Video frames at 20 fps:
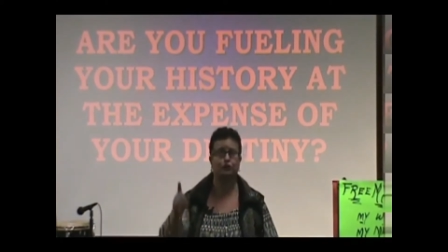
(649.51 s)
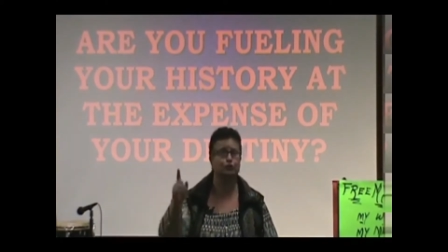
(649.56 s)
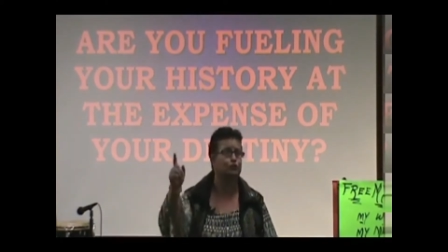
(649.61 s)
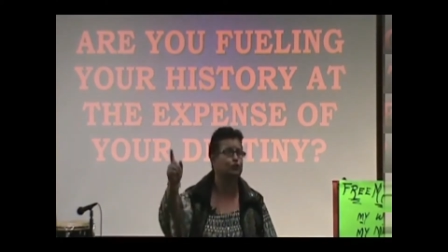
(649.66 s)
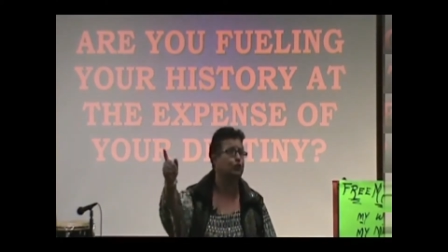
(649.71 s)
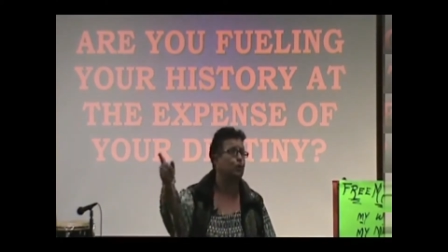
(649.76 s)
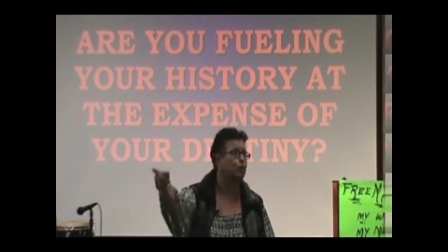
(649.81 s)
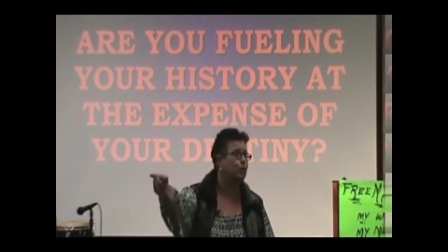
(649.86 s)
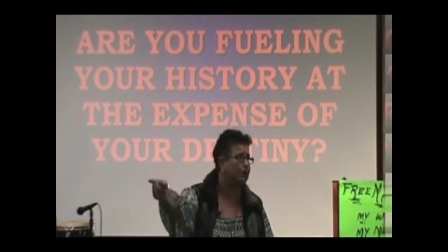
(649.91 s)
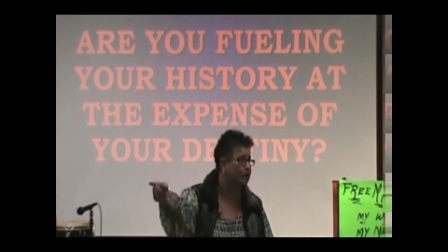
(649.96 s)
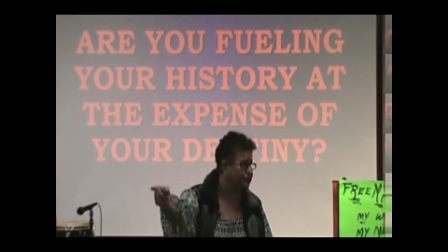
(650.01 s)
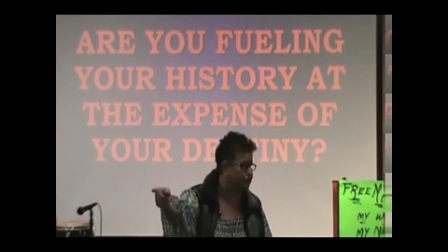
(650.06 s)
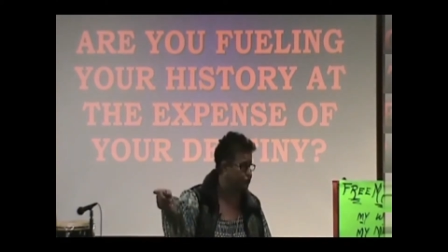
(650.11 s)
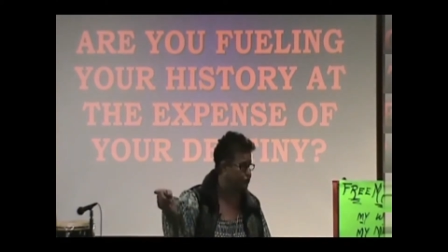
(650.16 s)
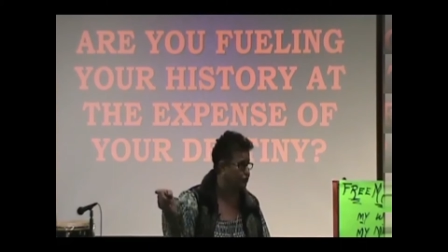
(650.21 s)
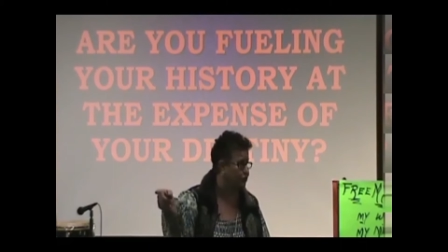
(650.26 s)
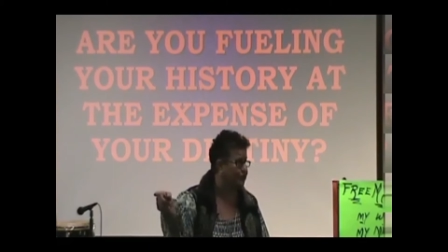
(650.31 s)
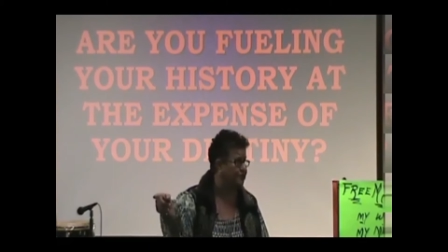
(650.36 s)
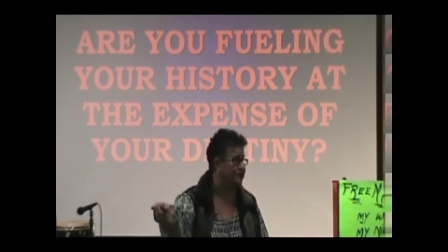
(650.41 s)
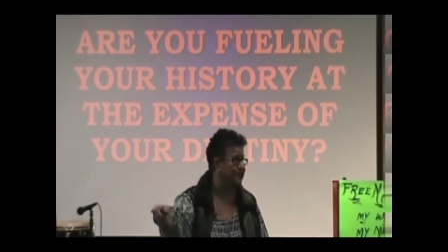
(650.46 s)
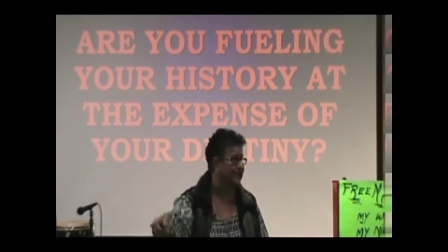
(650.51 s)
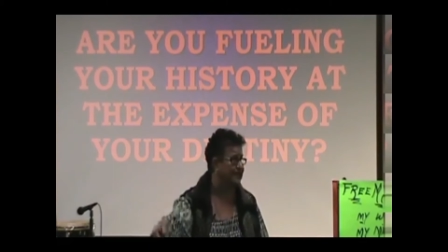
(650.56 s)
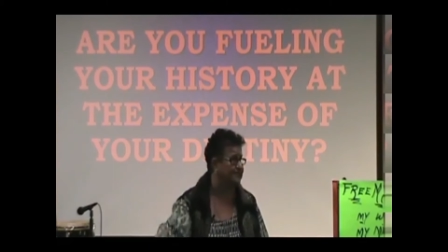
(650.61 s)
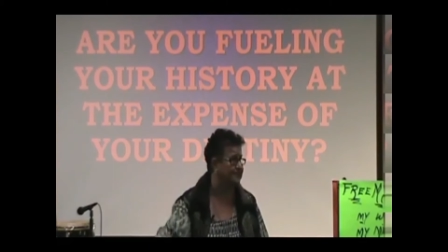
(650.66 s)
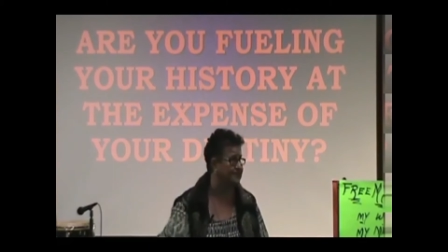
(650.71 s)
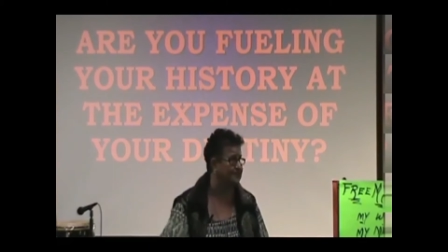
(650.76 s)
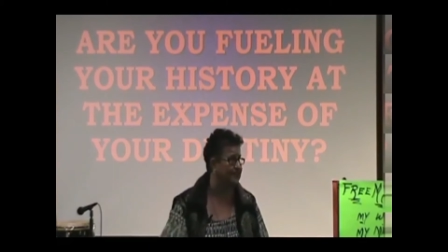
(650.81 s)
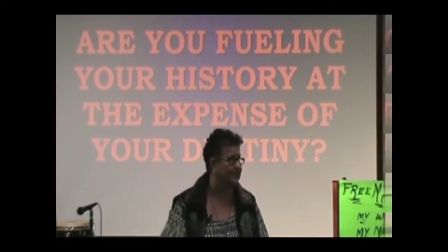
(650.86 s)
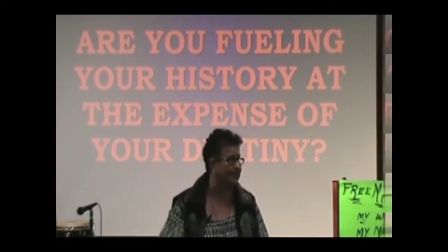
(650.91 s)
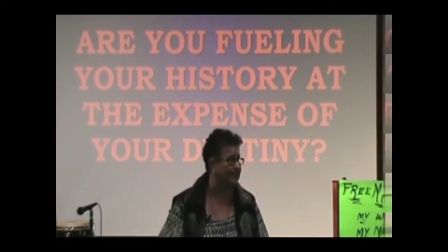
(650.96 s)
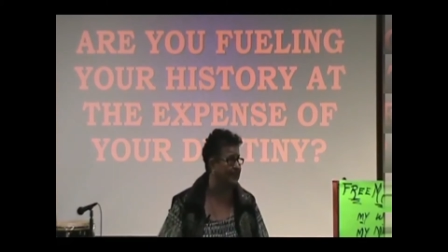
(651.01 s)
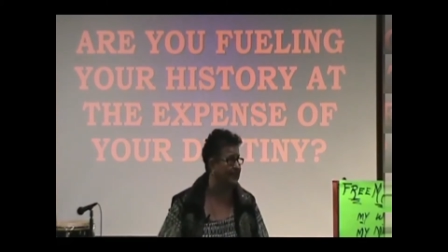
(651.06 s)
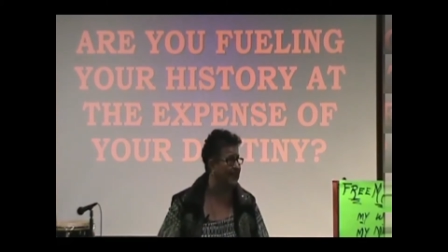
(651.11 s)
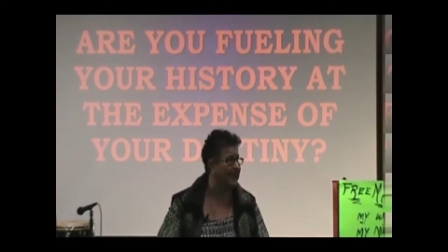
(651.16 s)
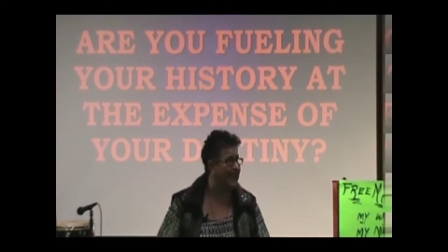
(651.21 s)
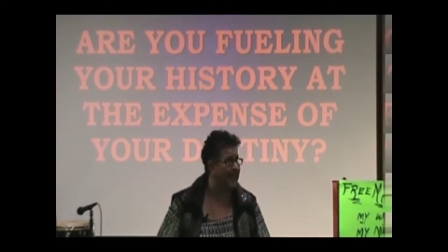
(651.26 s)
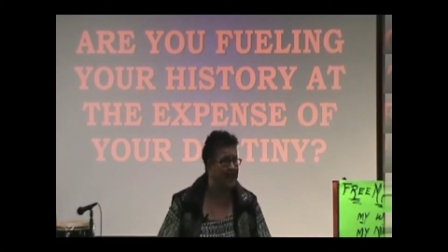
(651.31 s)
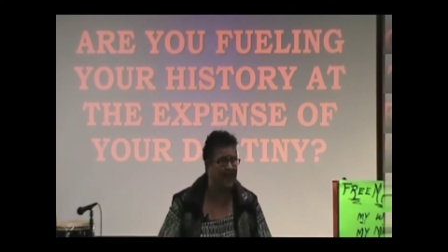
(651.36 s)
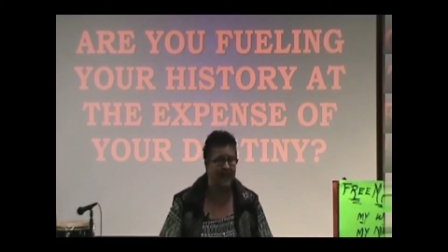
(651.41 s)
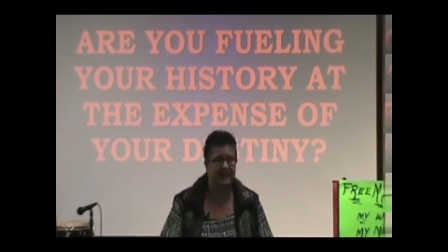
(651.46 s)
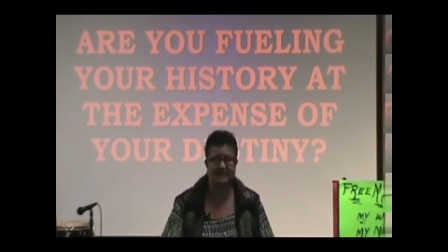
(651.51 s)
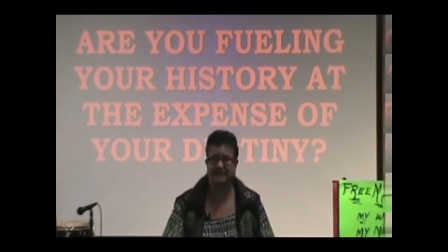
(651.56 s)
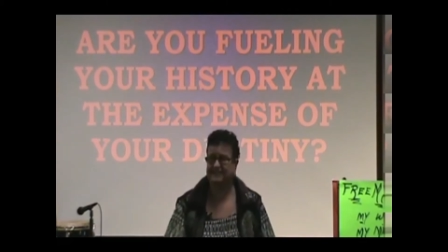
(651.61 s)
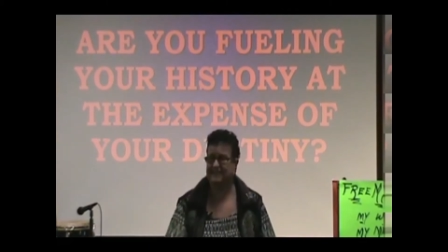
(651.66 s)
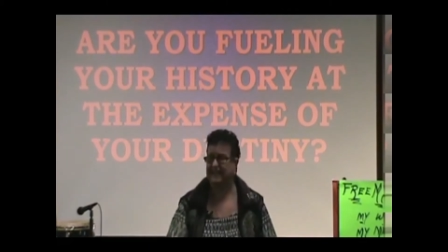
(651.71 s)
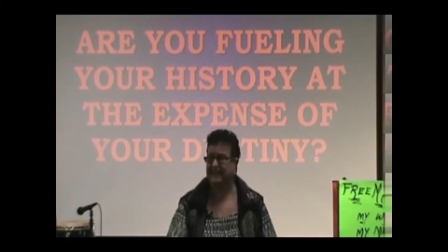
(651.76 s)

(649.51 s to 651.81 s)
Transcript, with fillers: towards your destiny. See,